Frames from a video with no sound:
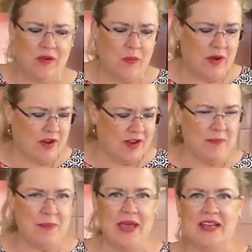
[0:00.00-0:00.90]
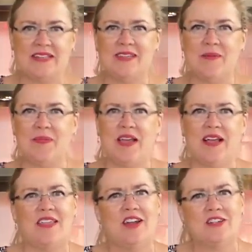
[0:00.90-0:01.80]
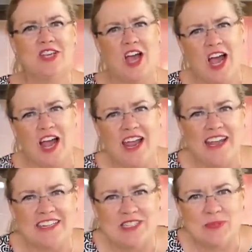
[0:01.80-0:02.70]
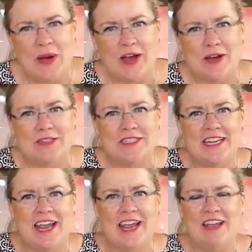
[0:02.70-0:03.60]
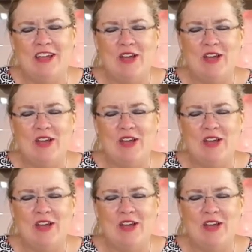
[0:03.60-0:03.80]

We are going to make something a little Thai inspired today.